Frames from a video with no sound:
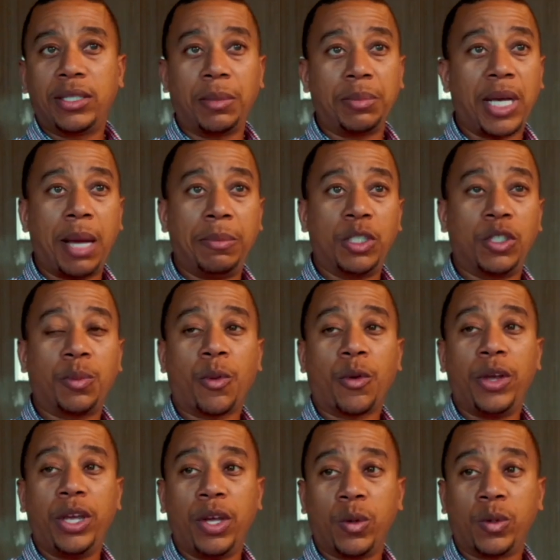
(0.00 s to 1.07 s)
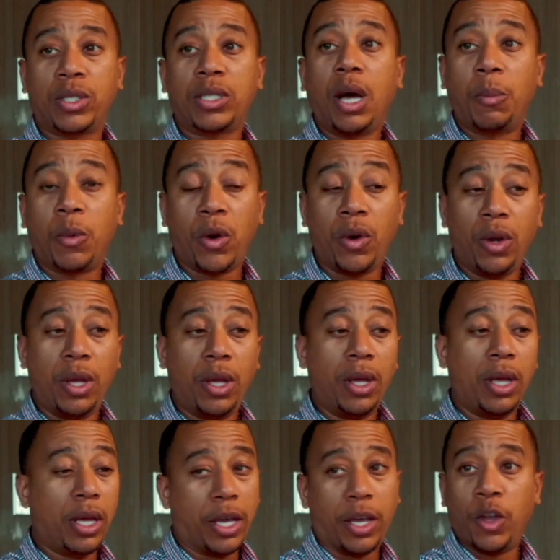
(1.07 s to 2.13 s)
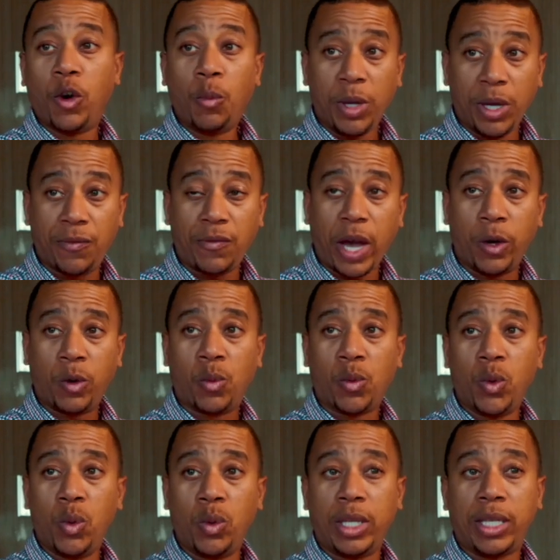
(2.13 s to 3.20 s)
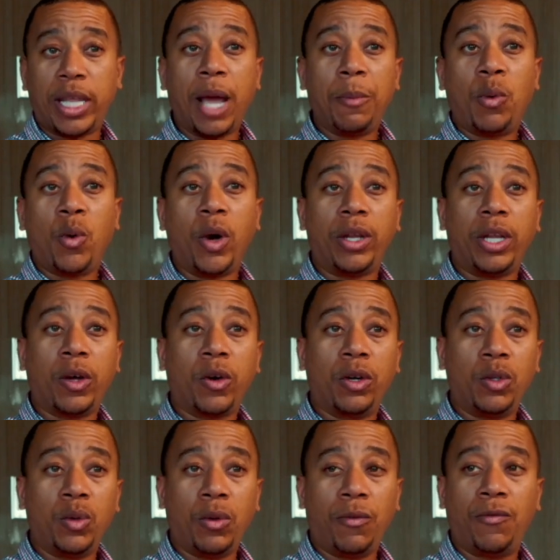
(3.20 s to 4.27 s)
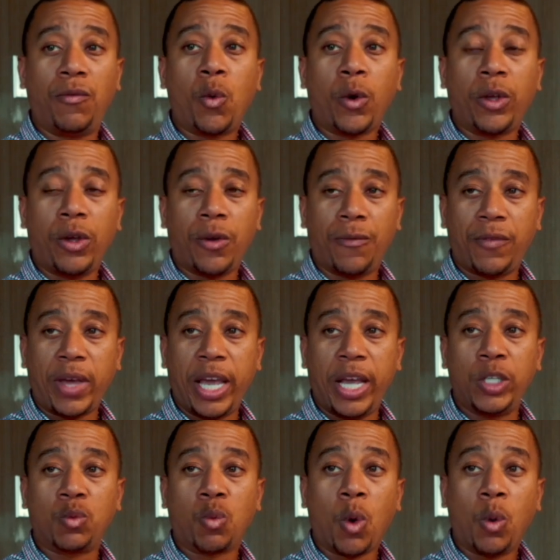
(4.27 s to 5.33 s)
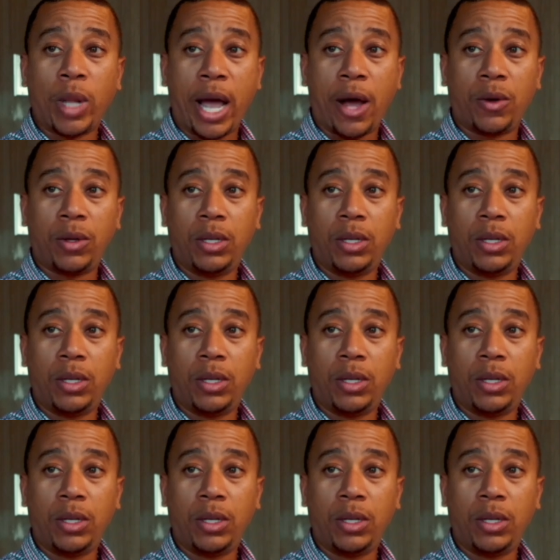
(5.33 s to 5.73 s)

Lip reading: sometime this spring or summer, it'll be a final rule. At that point, they're going to do a 4-year phase rollout.